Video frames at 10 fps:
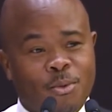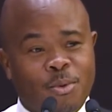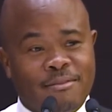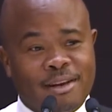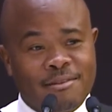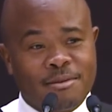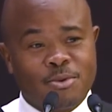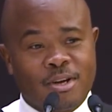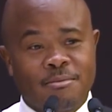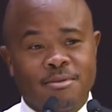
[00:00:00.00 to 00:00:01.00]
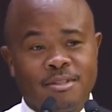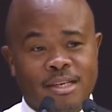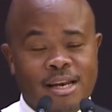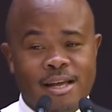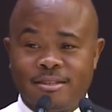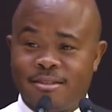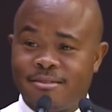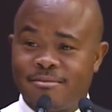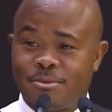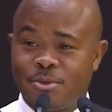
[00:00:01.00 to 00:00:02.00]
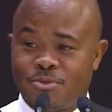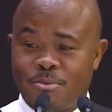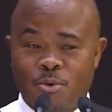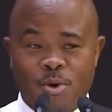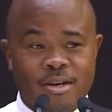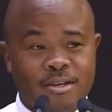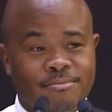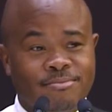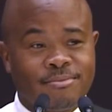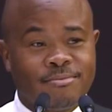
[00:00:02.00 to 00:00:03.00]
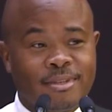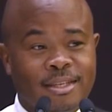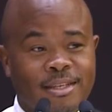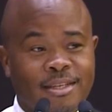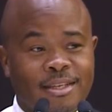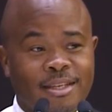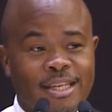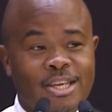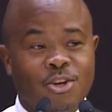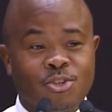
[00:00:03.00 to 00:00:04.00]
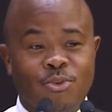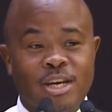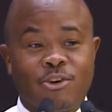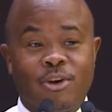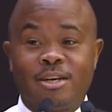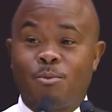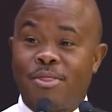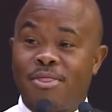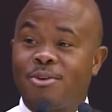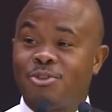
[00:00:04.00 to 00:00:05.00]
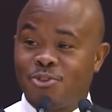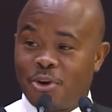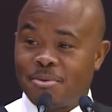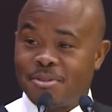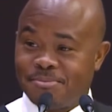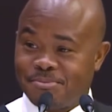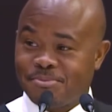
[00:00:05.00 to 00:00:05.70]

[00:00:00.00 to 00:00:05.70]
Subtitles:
We have Clever Mugabe in the class, who's from Rwanda. He has already created 1,000 jobs.